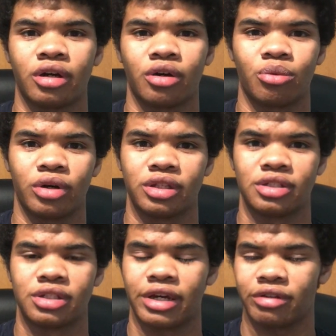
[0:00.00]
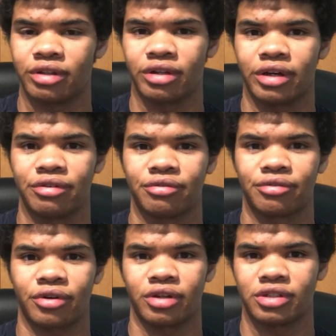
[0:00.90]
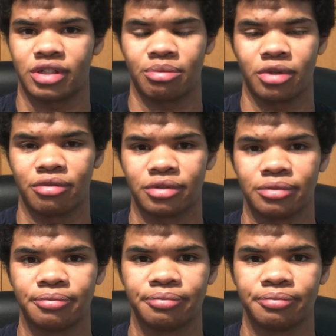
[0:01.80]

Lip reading: one's daily life on some level.